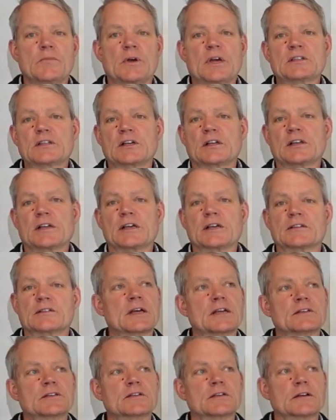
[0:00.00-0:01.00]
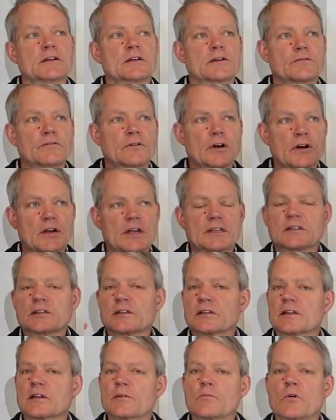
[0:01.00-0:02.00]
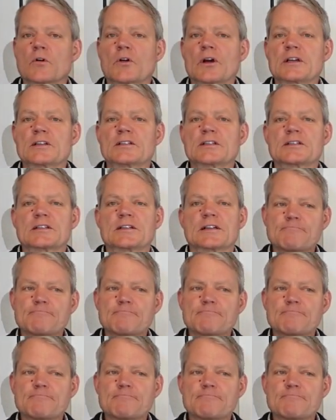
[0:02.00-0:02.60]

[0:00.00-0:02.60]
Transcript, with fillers: basically it's a very deliberate,